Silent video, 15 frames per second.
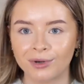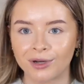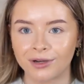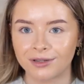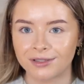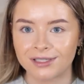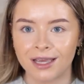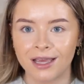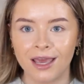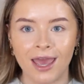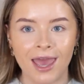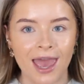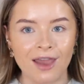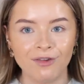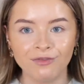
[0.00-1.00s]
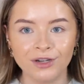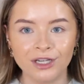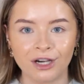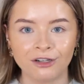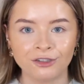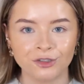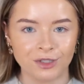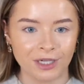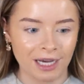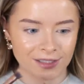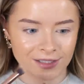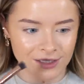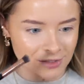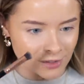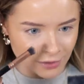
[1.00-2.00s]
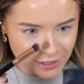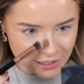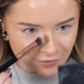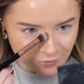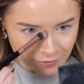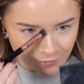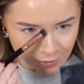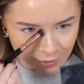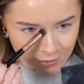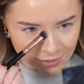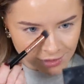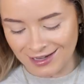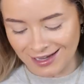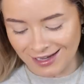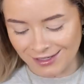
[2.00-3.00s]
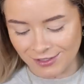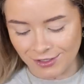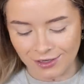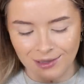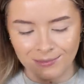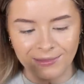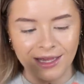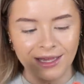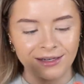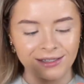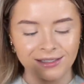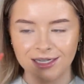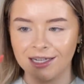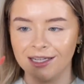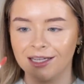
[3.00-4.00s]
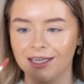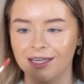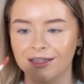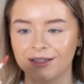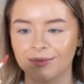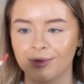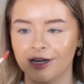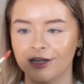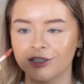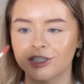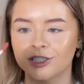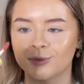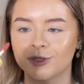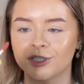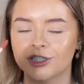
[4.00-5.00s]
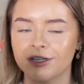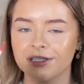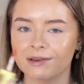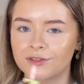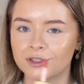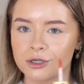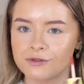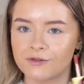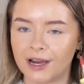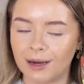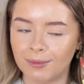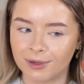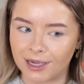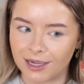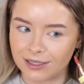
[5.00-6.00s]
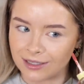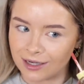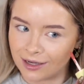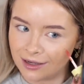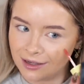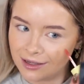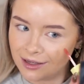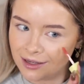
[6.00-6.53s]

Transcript: Because every country has its own different rules. Okay, so I'm then taking the blush, which does have a doe foot applicator,